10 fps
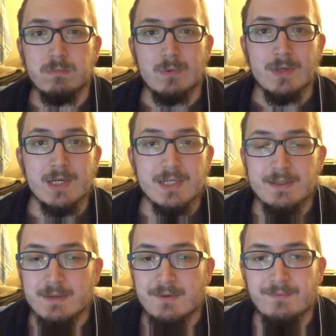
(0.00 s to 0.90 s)

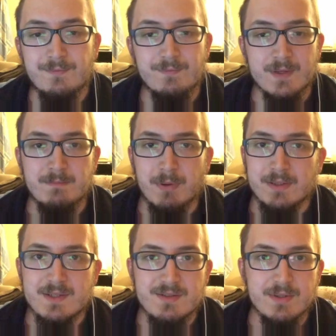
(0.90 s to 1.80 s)
Really, if it
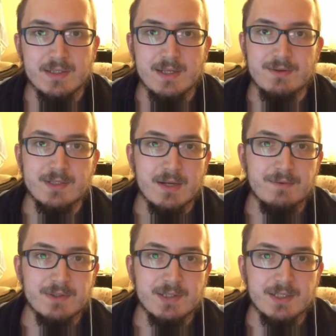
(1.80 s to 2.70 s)
bothers you that I read
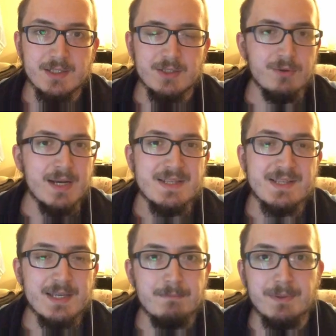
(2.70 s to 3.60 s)
everything, you can
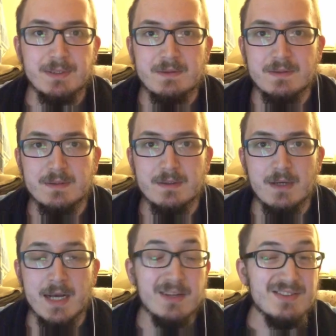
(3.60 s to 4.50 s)
skip it.
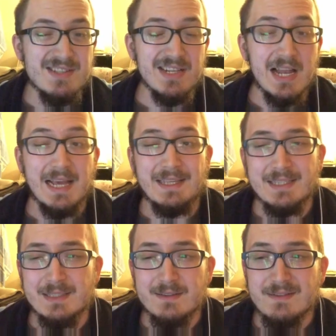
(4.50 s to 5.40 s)
I honestly like
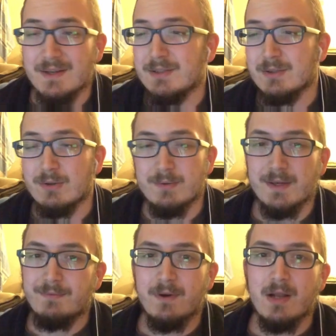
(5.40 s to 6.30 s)
it, so I don't know.
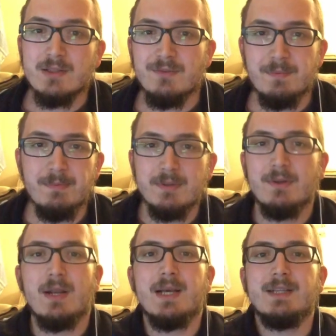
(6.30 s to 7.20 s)
If a lot of people
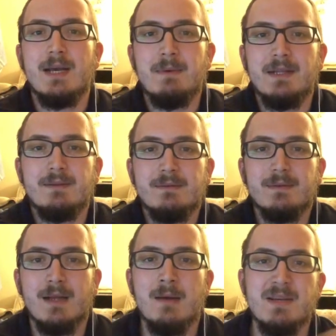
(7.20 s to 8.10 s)
don't like it, I
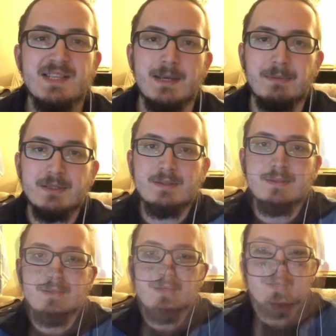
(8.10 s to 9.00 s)
may skip it.
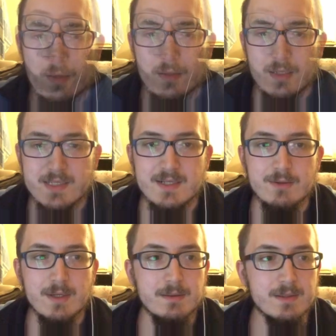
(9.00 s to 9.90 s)
Let's
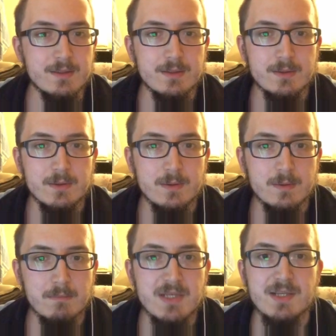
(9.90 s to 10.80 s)
go and
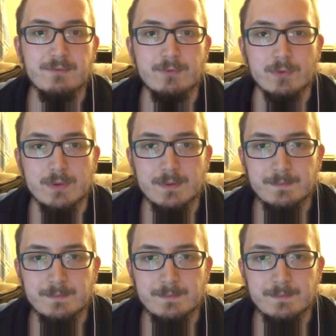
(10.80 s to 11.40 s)
buy some food.